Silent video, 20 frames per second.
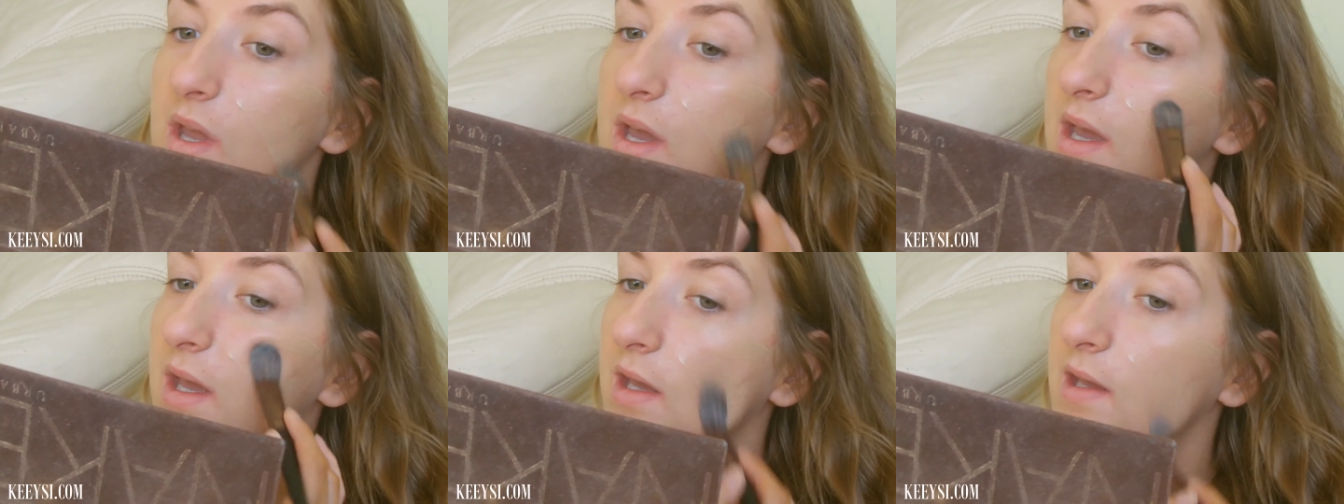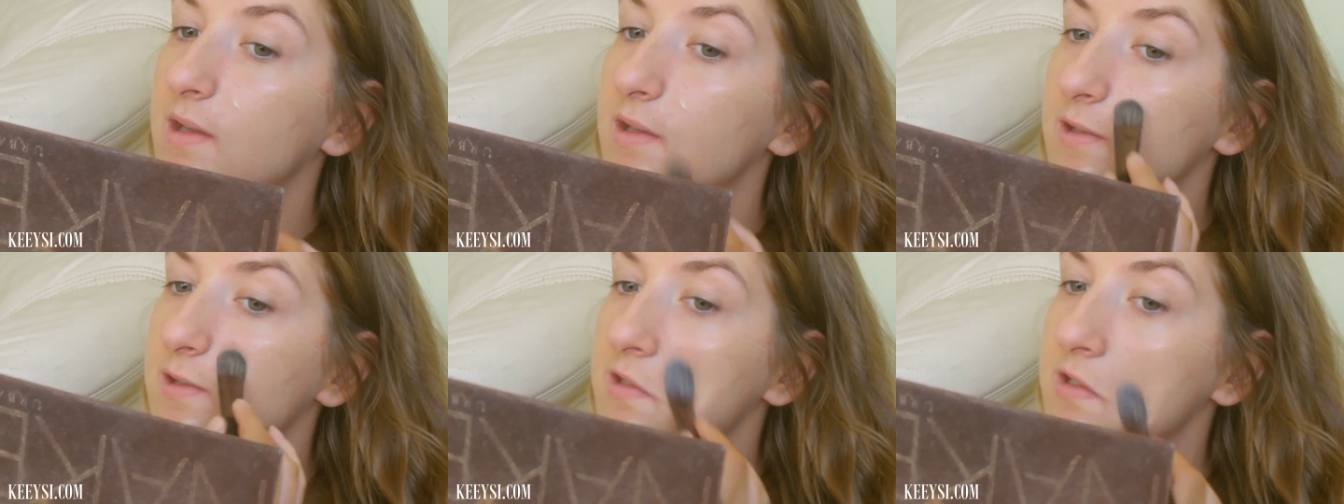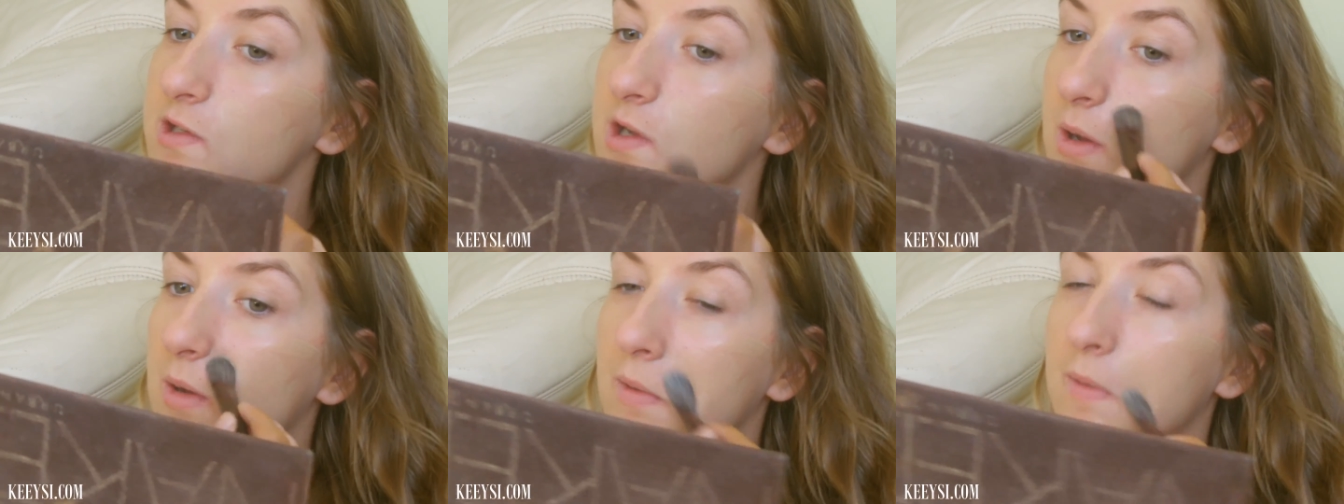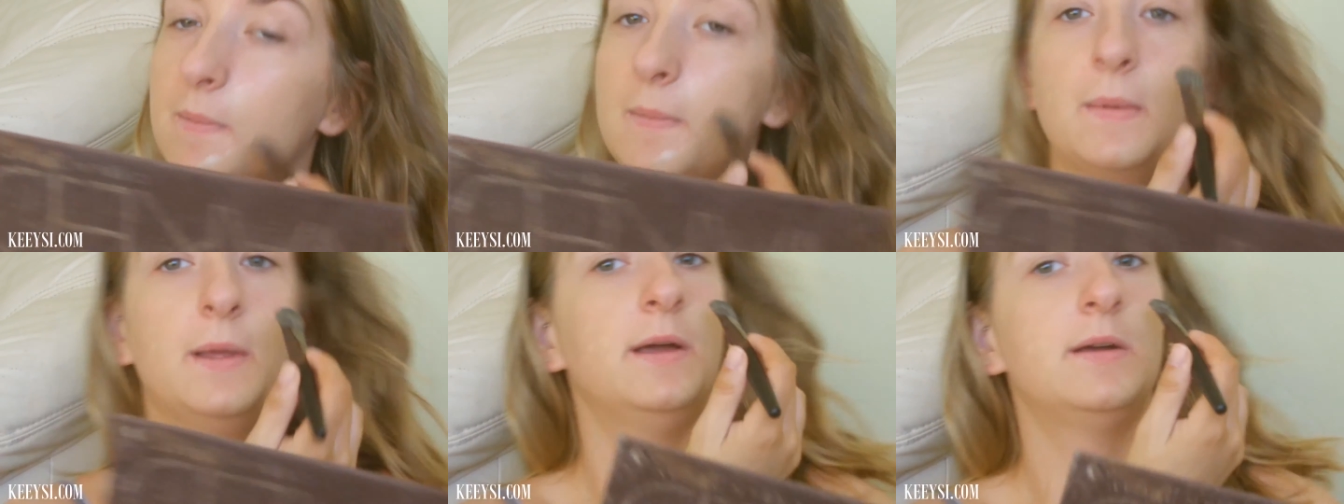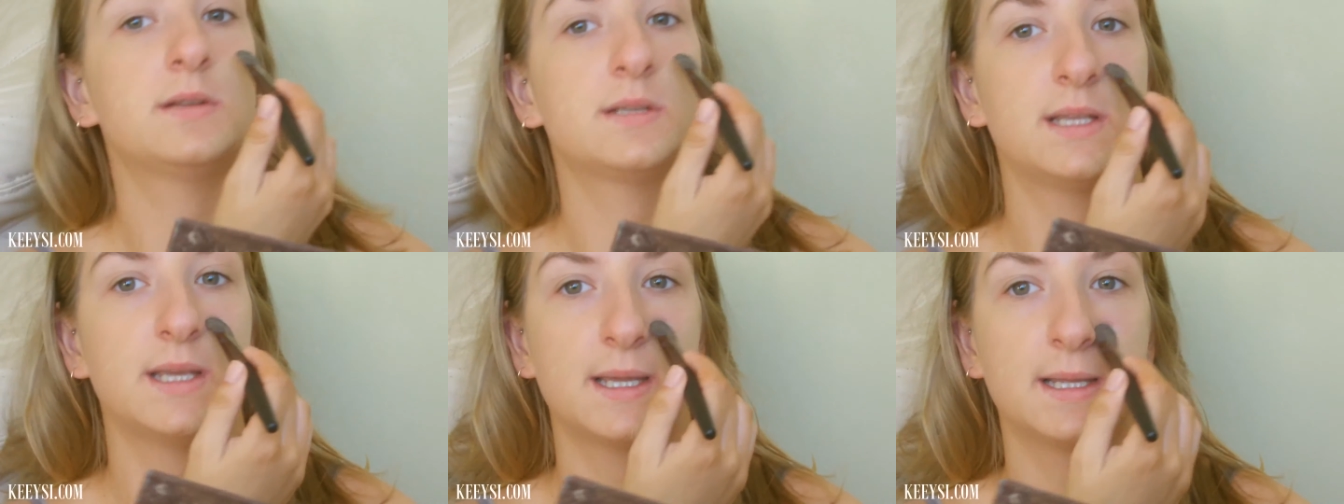and
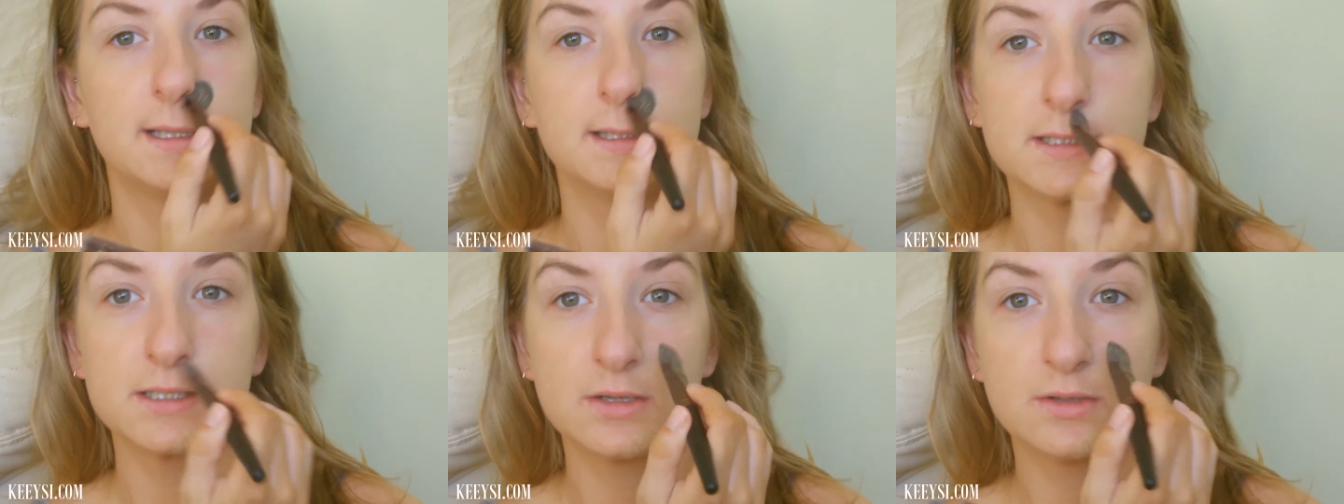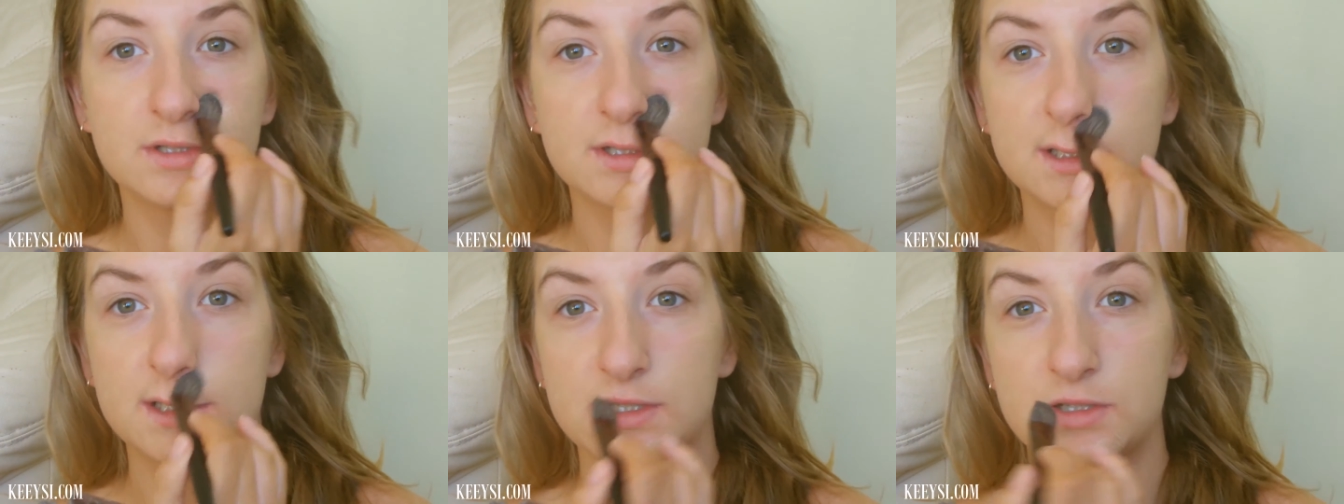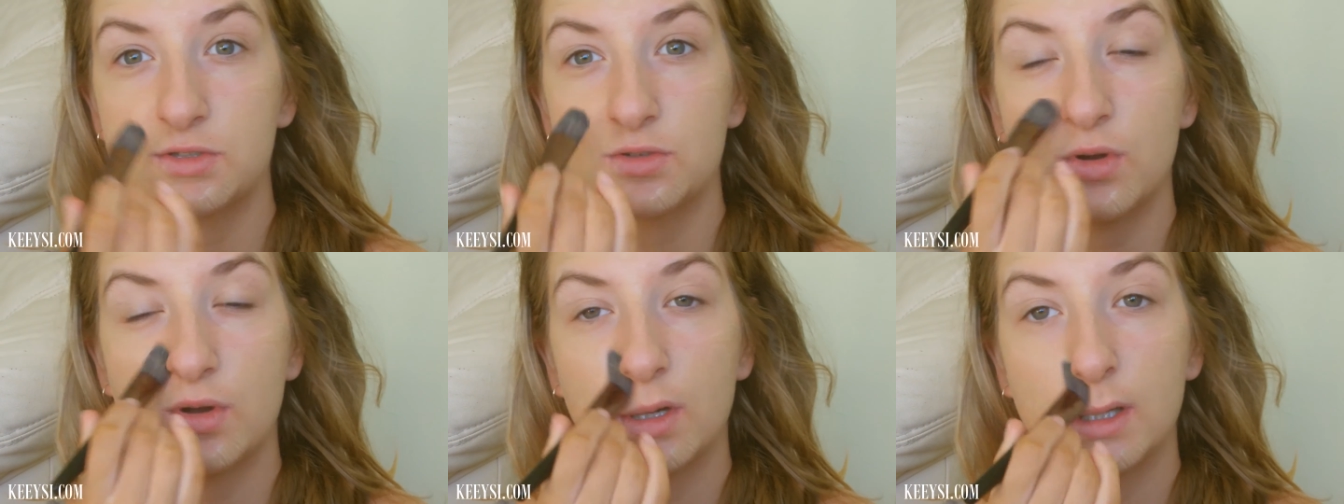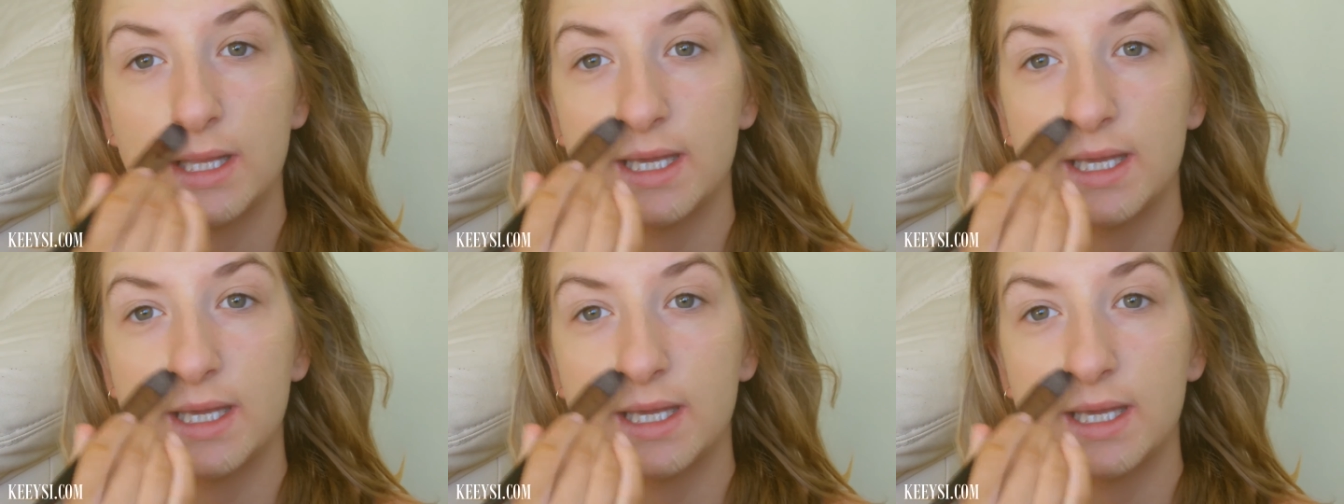I was like, let's go to the store,